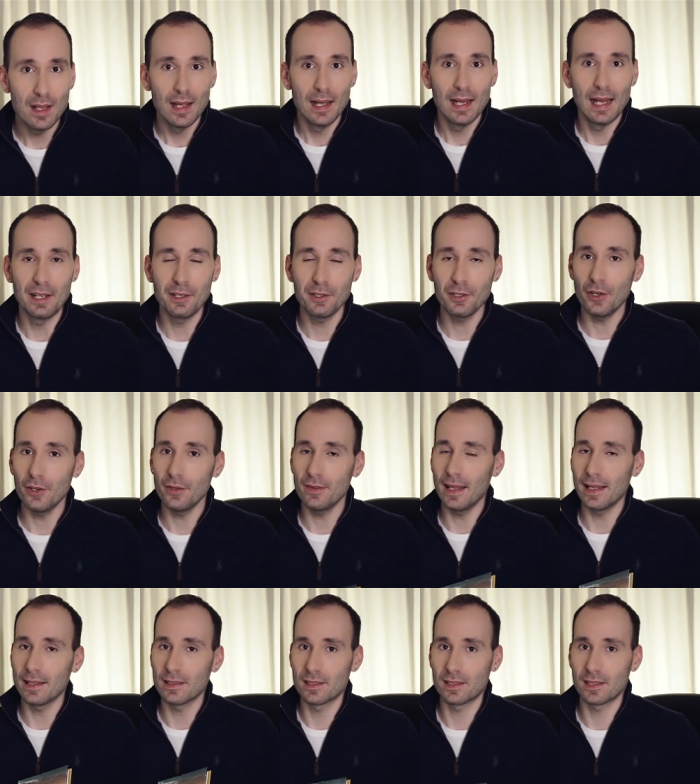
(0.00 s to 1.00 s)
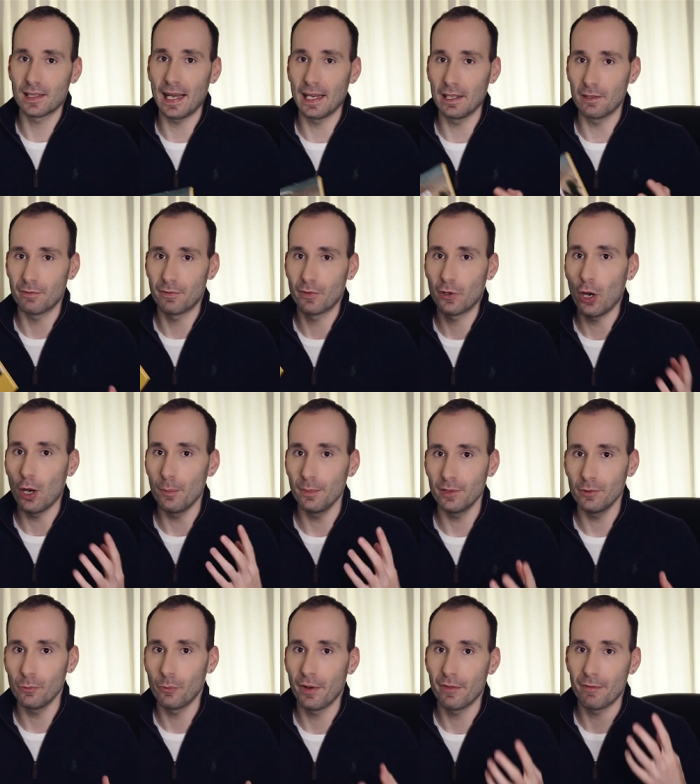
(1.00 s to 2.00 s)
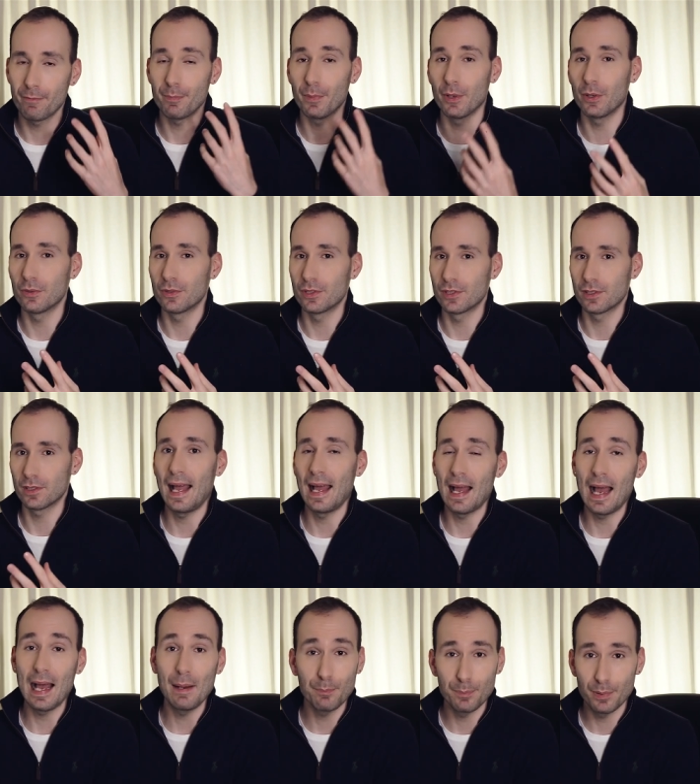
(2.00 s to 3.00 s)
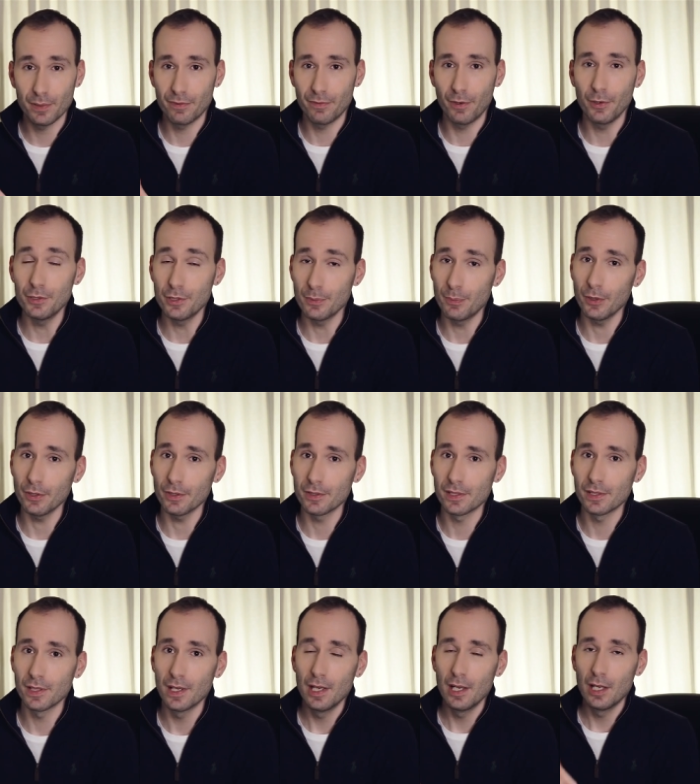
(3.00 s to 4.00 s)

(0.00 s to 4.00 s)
And you know, that's kind of common with most app photo books,